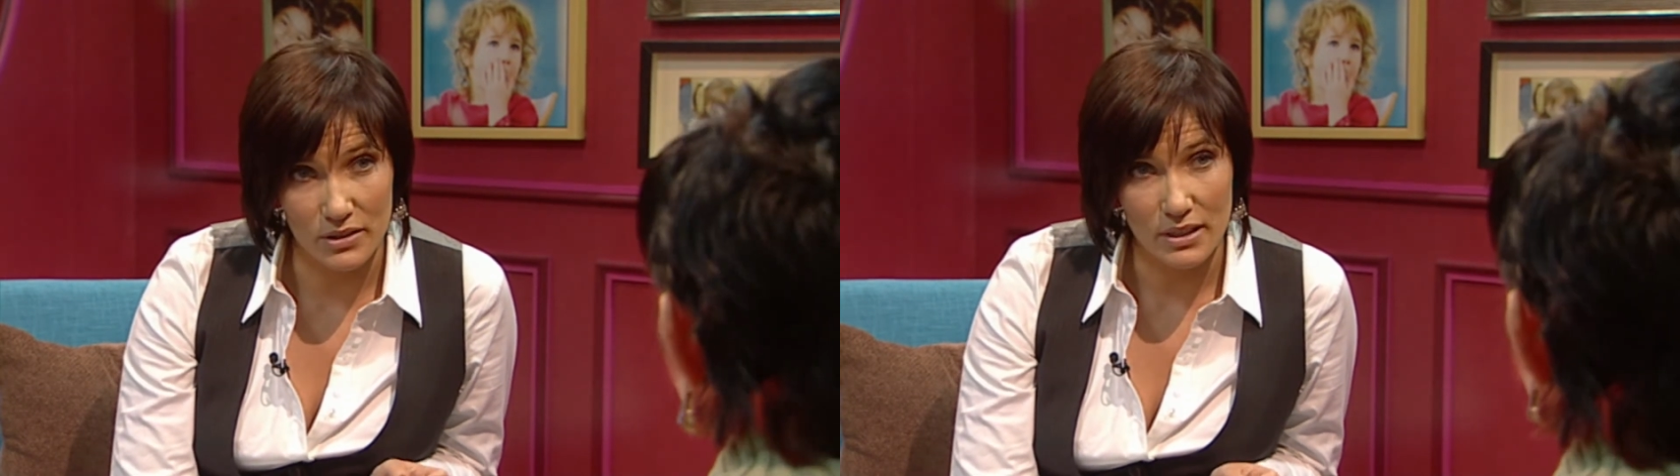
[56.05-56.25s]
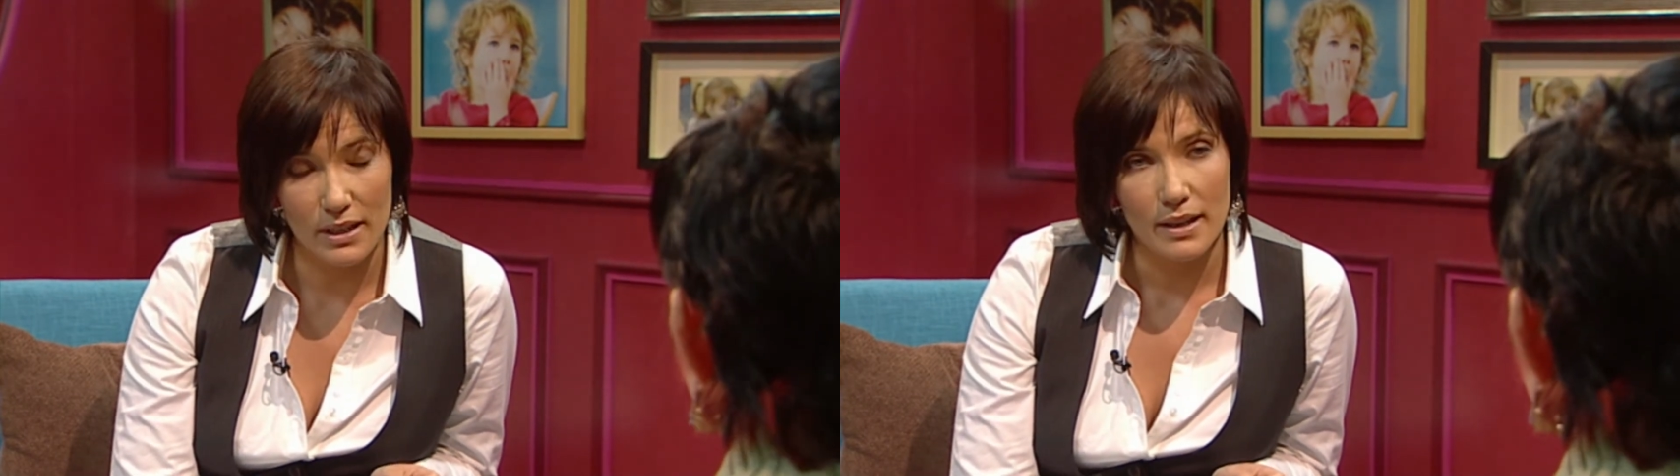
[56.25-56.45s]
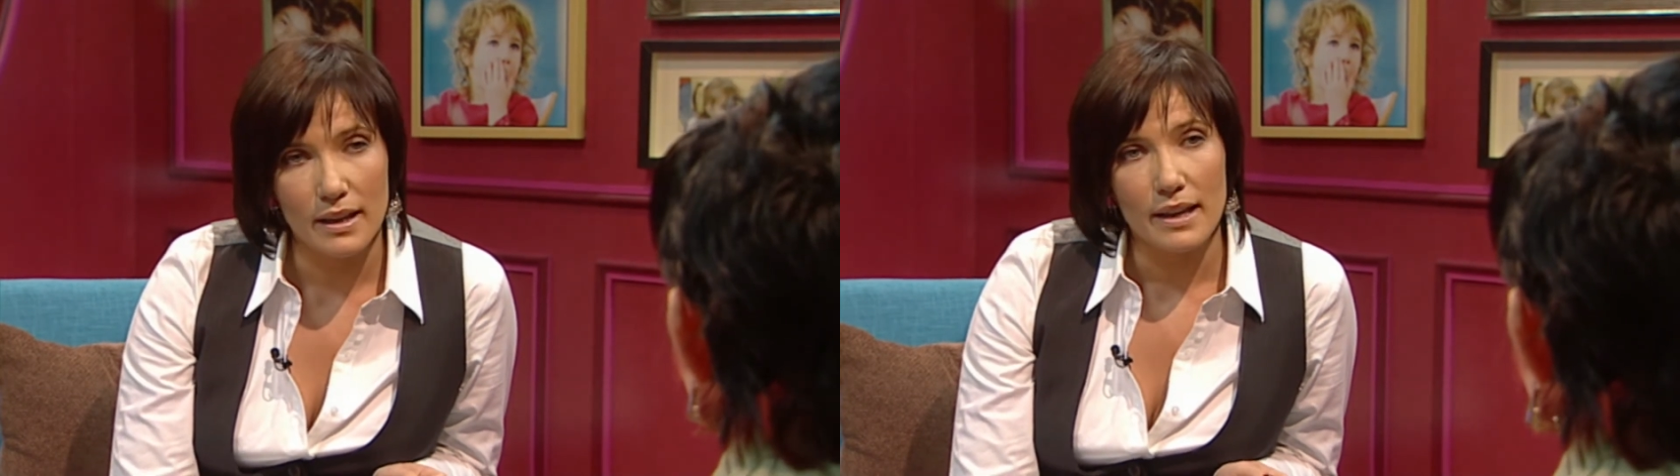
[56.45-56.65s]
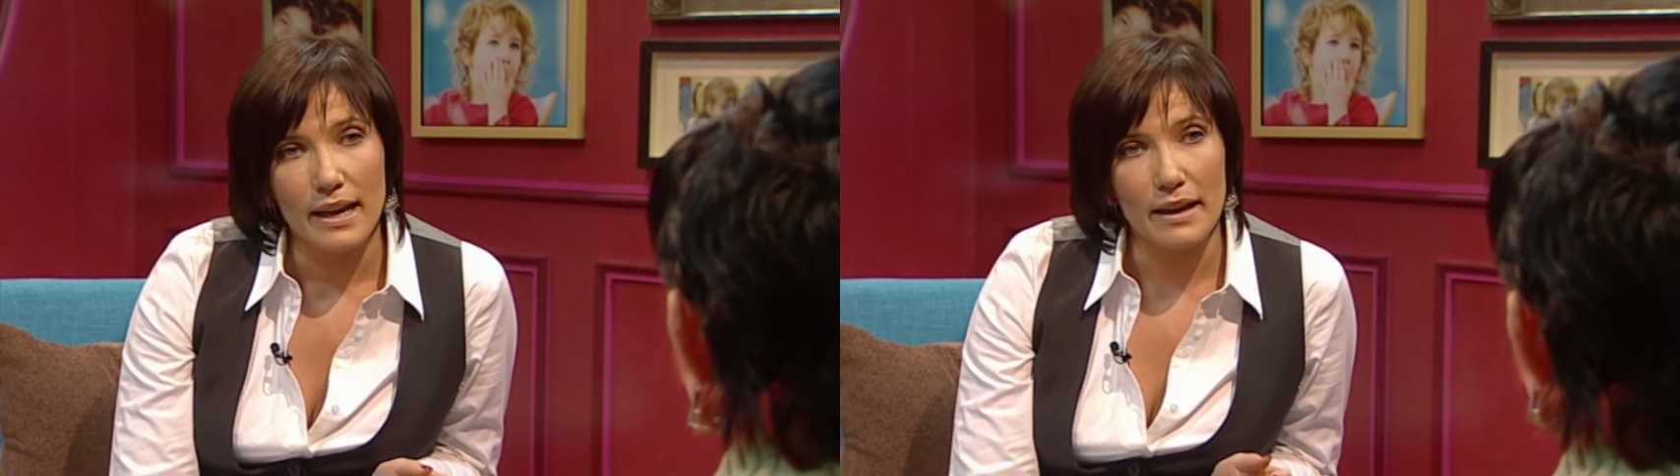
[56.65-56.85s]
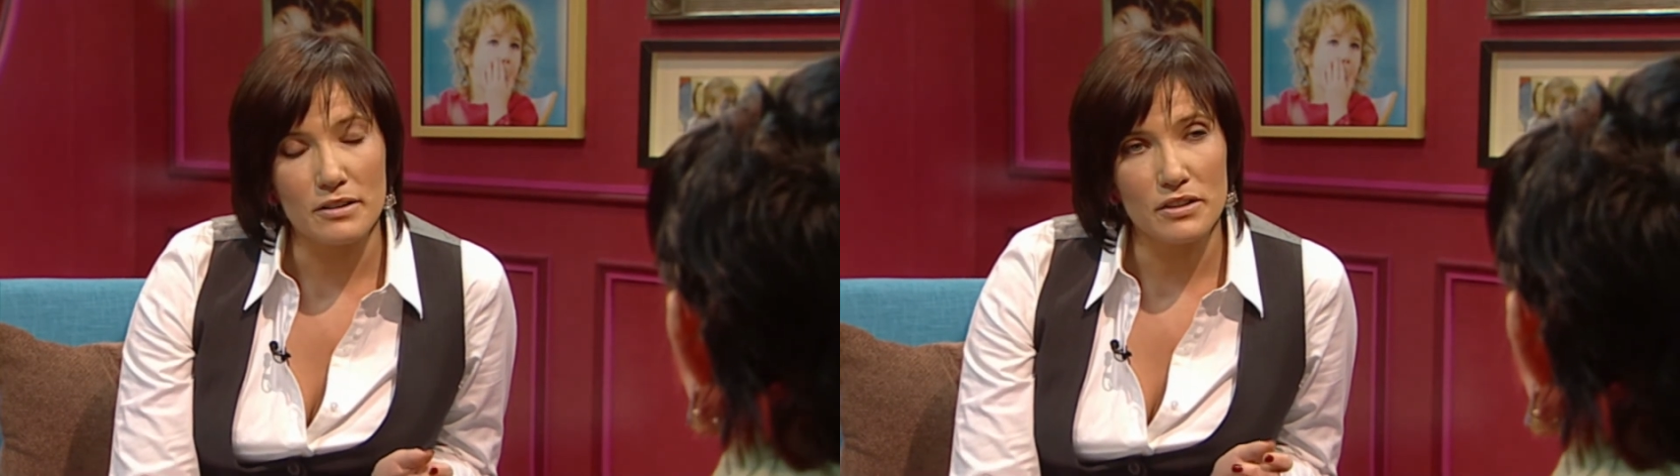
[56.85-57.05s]
Mm -hmm.
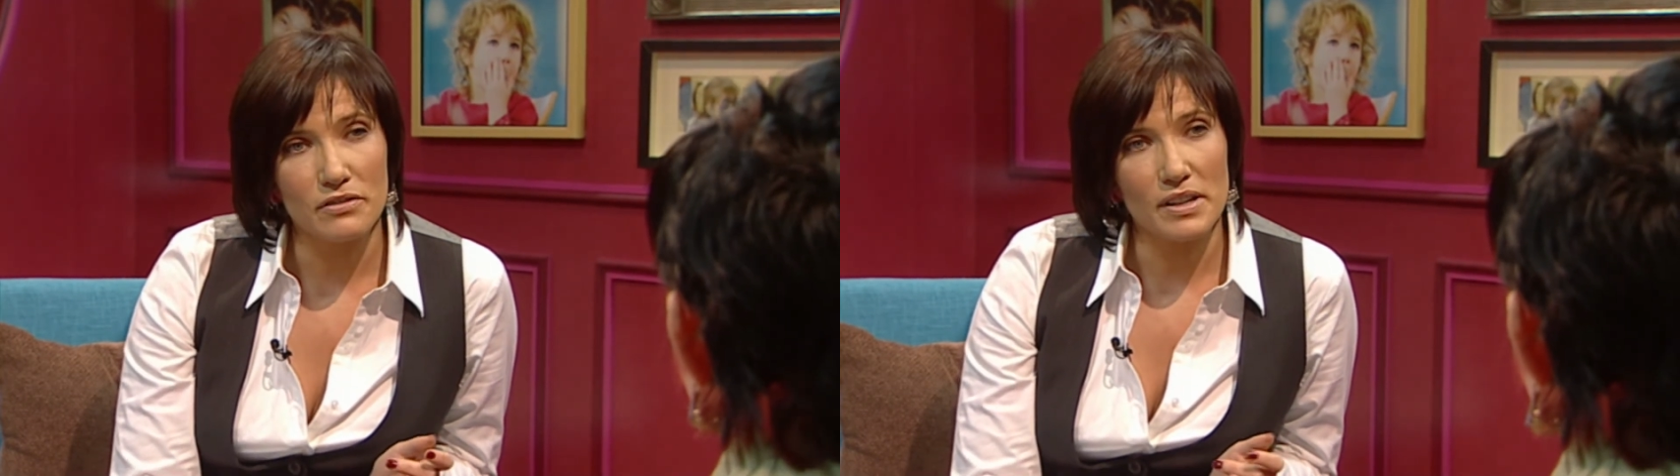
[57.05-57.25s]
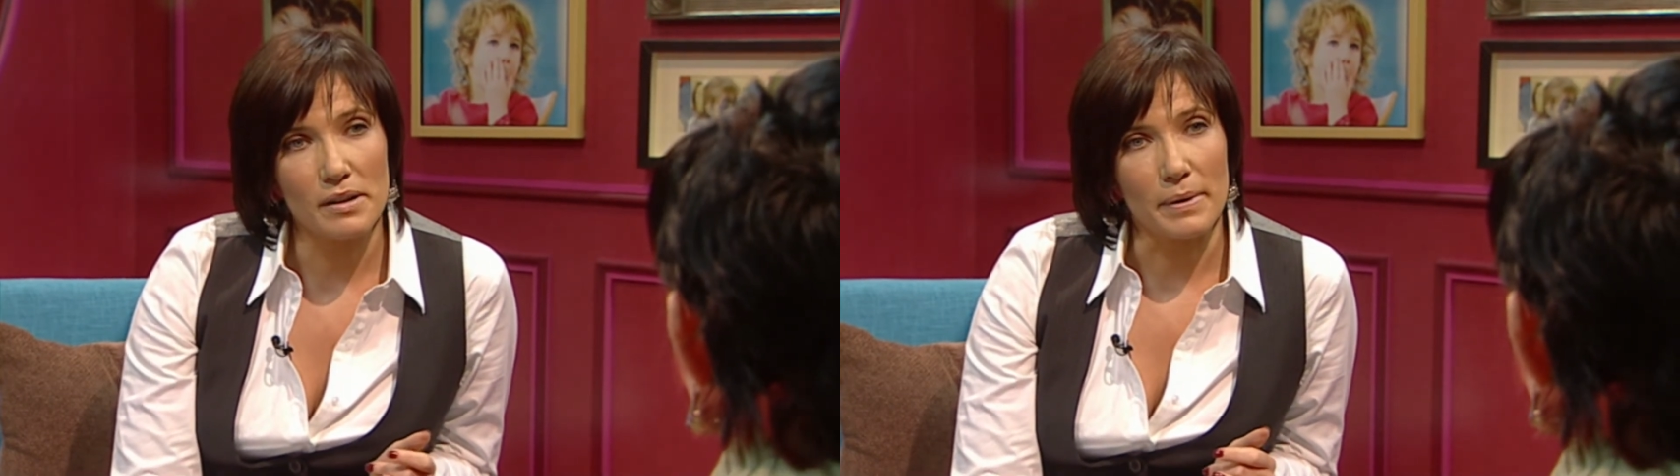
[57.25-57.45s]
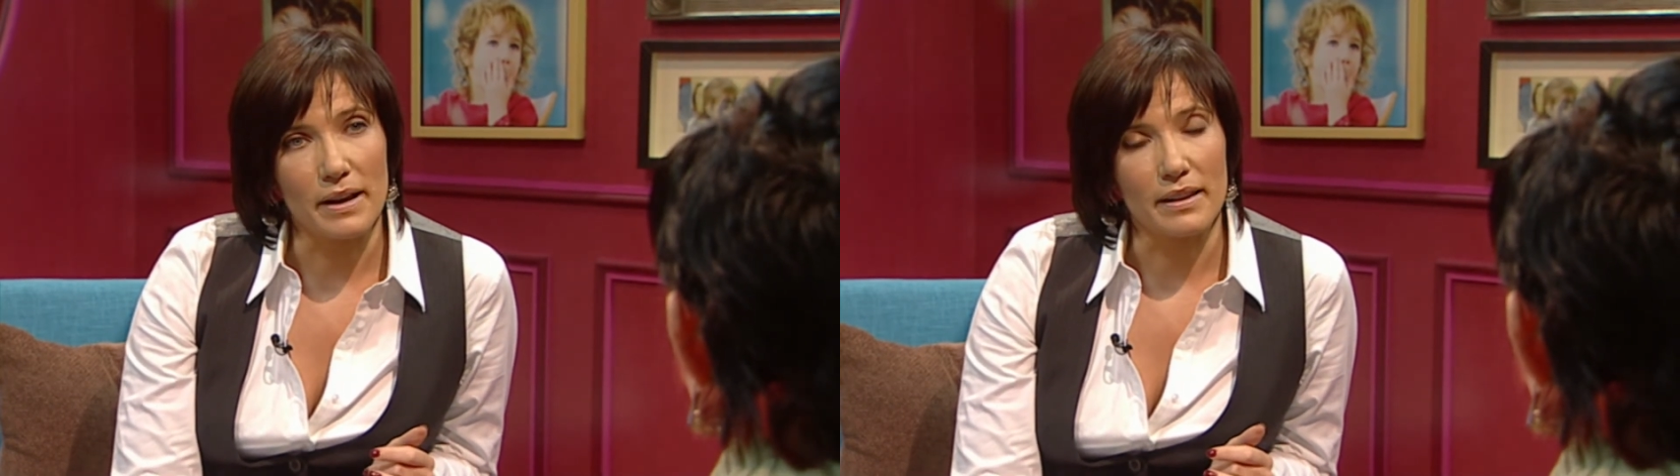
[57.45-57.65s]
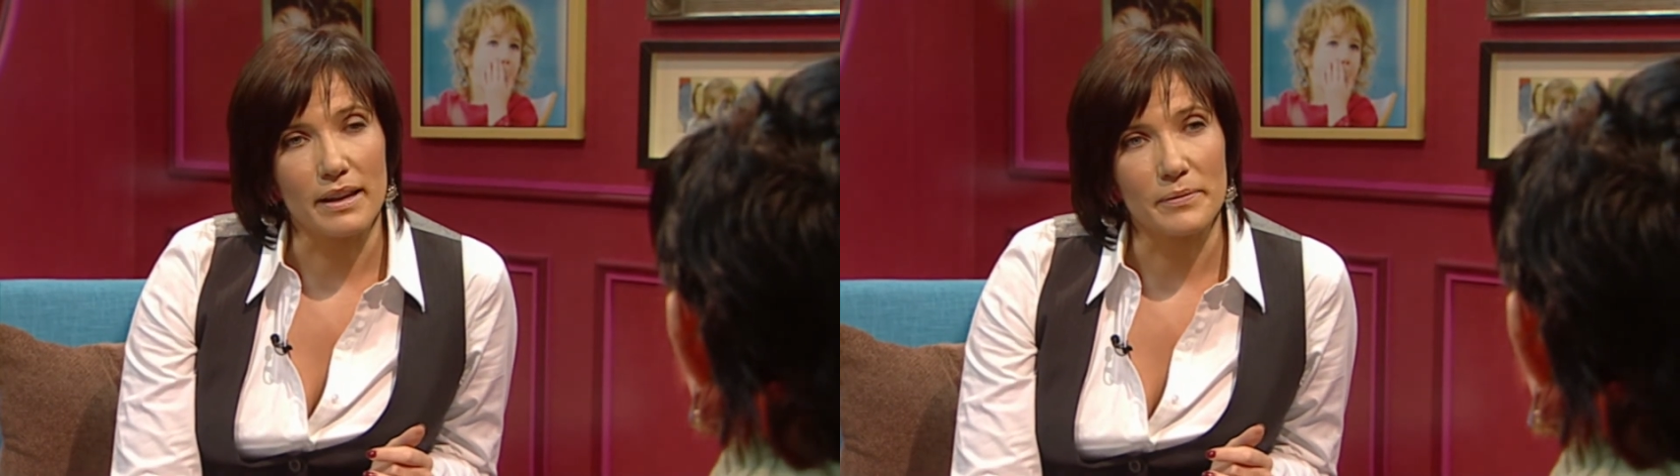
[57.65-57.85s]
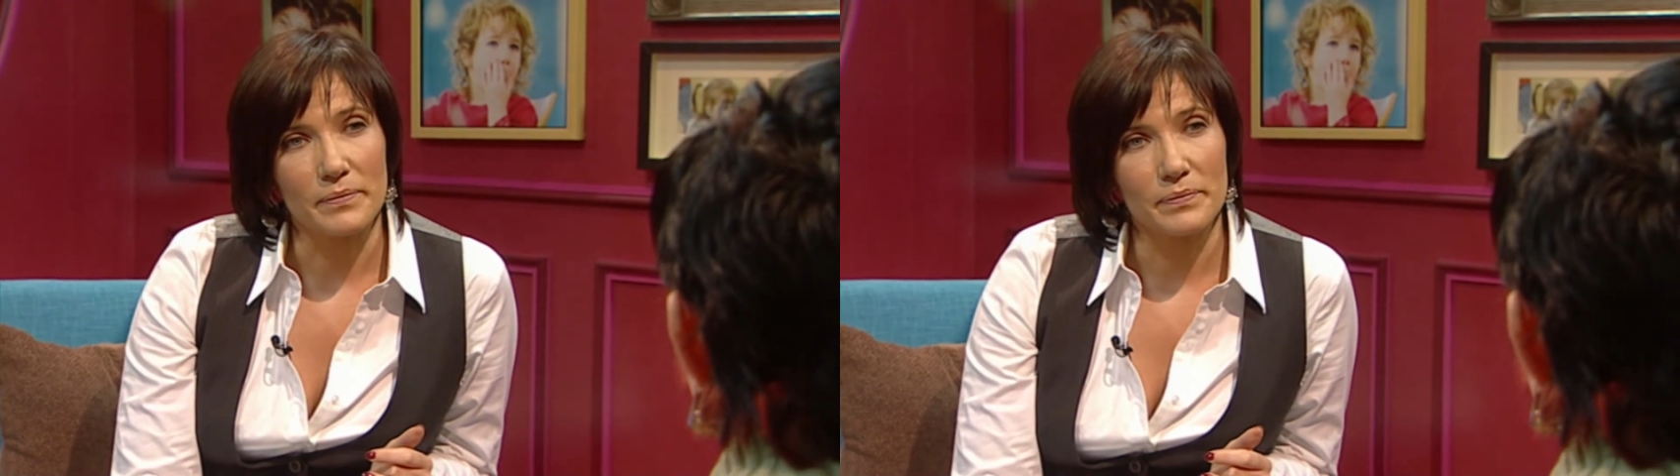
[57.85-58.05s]
How do you feel about that?